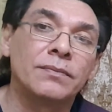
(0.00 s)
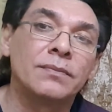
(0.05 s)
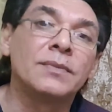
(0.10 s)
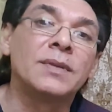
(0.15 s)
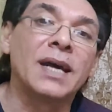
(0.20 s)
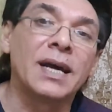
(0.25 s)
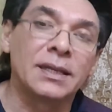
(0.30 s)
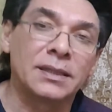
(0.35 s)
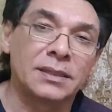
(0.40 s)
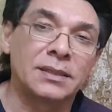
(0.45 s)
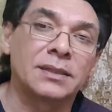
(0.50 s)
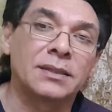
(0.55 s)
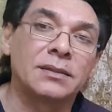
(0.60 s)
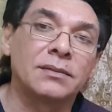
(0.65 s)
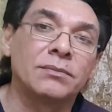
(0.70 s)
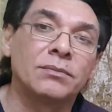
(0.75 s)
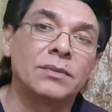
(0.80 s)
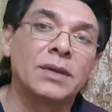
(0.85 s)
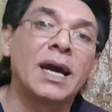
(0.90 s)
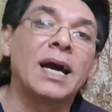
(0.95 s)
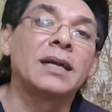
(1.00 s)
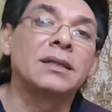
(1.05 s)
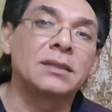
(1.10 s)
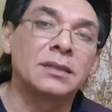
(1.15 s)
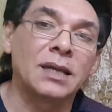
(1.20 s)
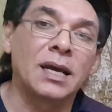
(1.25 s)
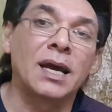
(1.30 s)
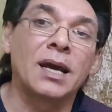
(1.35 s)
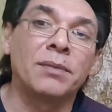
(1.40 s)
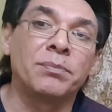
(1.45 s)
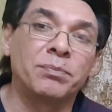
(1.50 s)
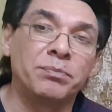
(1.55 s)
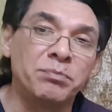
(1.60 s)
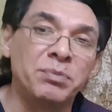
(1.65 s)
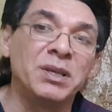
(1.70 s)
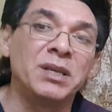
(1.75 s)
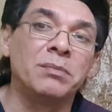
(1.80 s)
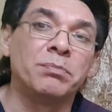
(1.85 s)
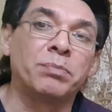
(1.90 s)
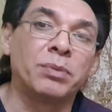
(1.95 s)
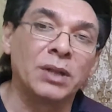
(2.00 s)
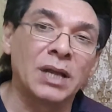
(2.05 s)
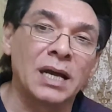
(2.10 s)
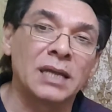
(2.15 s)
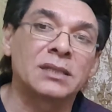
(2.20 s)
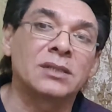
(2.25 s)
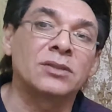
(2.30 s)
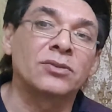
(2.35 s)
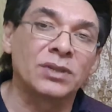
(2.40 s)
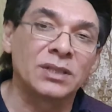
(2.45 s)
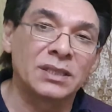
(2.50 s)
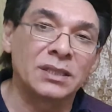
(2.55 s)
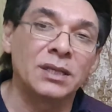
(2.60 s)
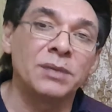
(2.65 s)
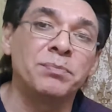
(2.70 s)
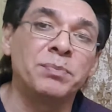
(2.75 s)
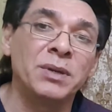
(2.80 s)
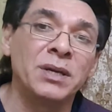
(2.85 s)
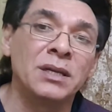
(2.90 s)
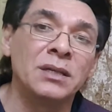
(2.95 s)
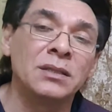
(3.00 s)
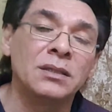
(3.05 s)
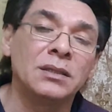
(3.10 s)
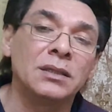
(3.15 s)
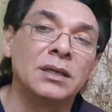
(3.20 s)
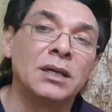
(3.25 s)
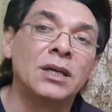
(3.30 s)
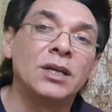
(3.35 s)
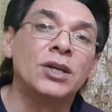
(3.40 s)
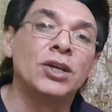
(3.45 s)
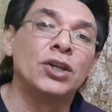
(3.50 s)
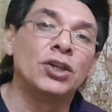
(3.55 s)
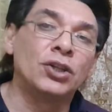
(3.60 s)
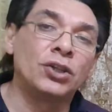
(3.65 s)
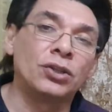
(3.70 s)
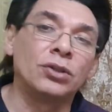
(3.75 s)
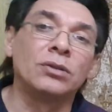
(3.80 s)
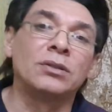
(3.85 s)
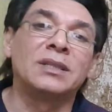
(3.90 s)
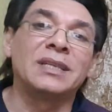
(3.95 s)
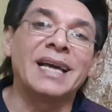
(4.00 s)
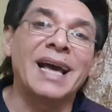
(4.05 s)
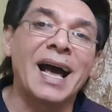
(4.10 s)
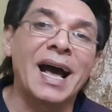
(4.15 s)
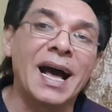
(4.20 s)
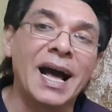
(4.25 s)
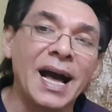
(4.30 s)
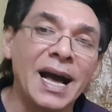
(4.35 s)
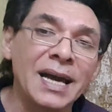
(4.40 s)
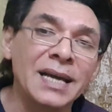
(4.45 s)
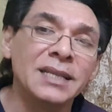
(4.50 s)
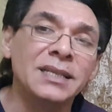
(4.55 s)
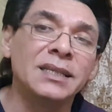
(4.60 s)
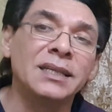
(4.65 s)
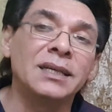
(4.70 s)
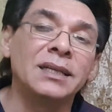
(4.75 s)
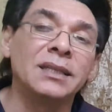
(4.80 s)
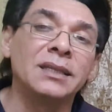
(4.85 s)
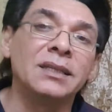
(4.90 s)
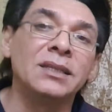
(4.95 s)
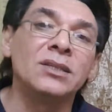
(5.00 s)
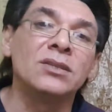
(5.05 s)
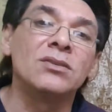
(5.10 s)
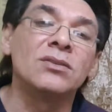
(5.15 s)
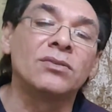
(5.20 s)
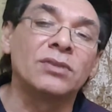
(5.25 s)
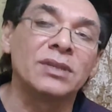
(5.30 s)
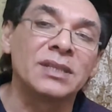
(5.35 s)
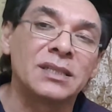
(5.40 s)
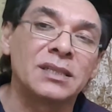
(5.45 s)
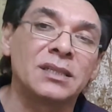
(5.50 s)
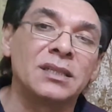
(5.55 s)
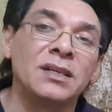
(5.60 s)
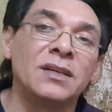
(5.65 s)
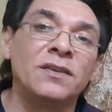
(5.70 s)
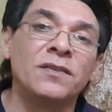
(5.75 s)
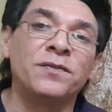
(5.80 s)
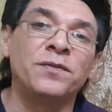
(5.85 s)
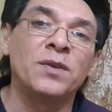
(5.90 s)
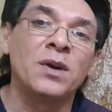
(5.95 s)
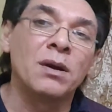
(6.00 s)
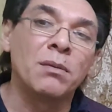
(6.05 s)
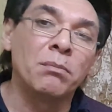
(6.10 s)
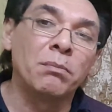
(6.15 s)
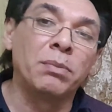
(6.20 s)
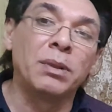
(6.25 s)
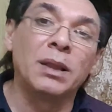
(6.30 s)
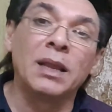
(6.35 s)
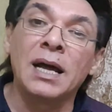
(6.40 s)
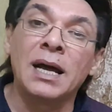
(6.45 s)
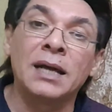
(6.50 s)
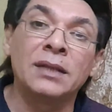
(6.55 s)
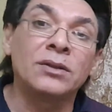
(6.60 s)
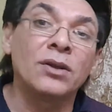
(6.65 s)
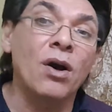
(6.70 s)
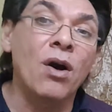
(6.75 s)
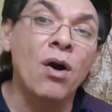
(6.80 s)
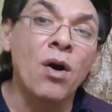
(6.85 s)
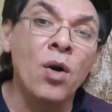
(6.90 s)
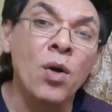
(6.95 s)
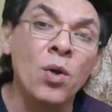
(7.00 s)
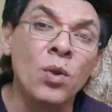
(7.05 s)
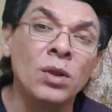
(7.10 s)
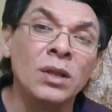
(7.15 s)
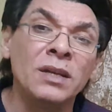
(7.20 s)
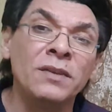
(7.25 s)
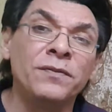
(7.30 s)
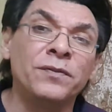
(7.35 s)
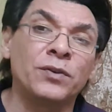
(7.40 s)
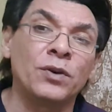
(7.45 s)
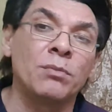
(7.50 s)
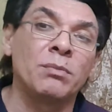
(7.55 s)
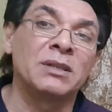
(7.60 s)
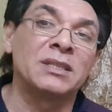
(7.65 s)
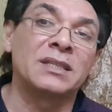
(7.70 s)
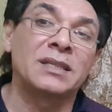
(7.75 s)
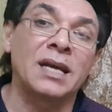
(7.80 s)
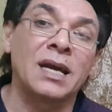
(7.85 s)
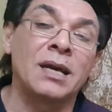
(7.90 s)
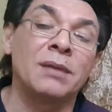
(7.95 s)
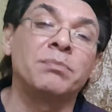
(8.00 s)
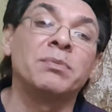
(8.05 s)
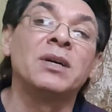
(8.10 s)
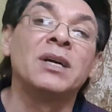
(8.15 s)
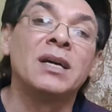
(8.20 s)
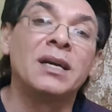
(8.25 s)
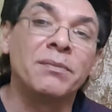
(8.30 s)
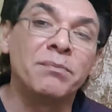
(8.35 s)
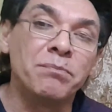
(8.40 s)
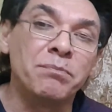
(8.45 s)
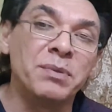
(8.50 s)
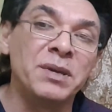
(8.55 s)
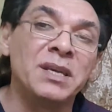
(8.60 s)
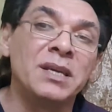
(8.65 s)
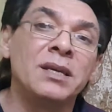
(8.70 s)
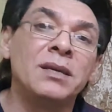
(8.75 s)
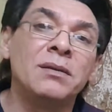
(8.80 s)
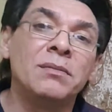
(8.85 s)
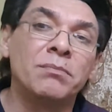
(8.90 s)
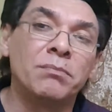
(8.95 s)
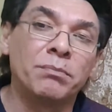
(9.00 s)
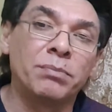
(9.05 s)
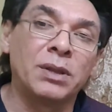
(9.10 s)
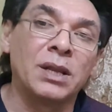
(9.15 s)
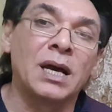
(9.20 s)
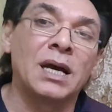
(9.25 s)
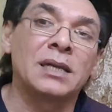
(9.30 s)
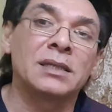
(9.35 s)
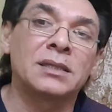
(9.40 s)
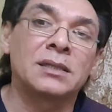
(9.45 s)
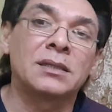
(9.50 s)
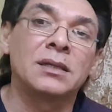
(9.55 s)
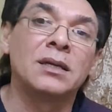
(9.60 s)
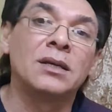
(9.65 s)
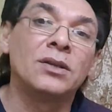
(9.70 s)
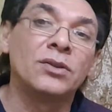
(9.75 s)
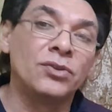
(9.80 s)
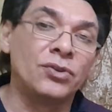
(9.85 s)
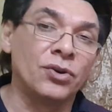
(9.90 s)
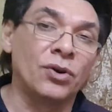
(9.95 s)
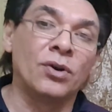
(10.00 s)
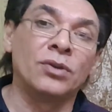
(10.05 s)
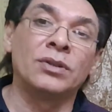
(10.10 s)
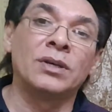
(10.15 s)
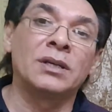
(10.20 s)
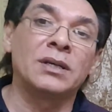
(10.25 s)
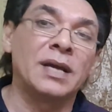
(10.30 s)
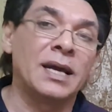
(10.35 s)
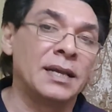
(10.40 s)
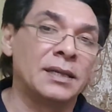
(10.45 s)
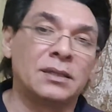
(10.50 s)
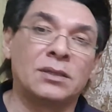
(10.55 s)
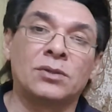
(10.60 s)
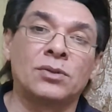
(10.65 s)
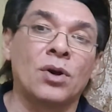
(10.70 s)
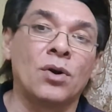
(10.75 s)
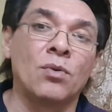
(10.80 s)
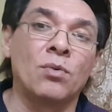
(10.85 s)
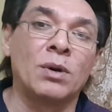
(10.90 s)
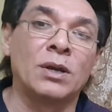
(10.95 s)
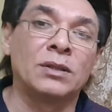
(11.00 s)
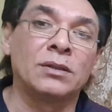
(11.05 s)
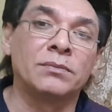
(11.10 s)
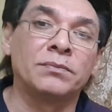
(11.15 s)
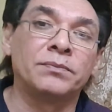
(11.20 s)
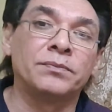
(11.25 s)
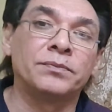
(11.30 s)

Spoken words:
That's a type B plus recipient should ideally receive blood only from a type B plus donor, and so on.